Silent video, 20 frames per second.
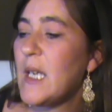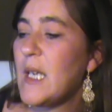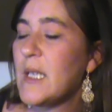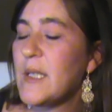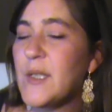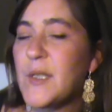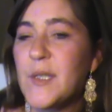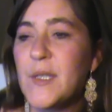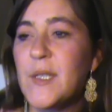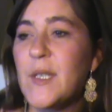
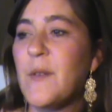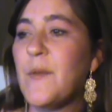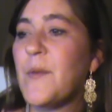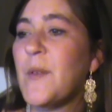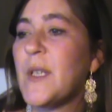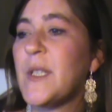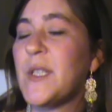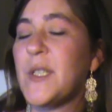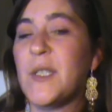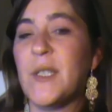So
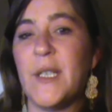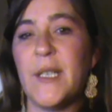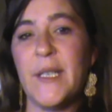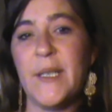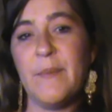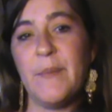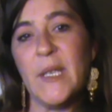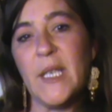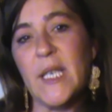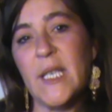
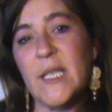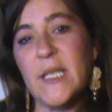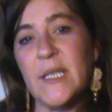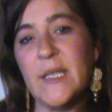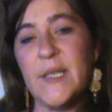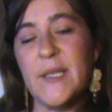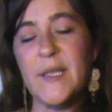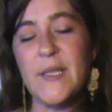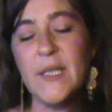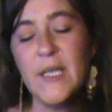frustrating,
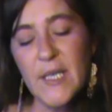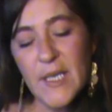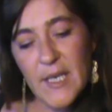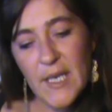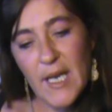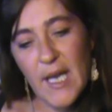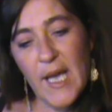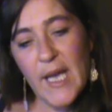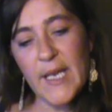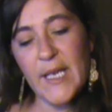because
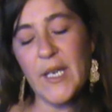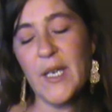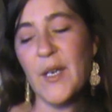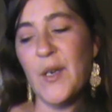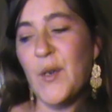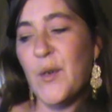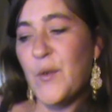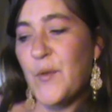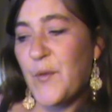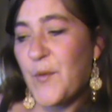I
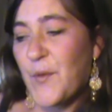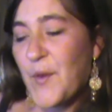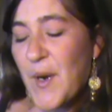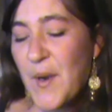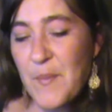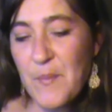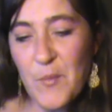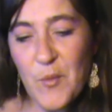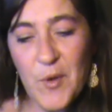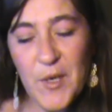go
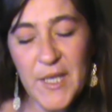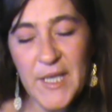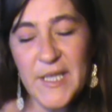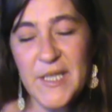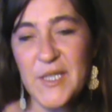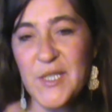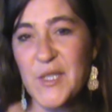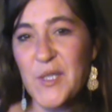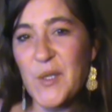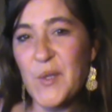from
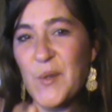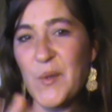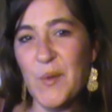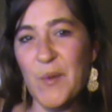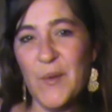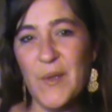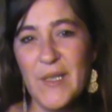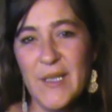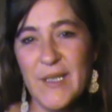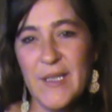wanting
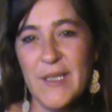to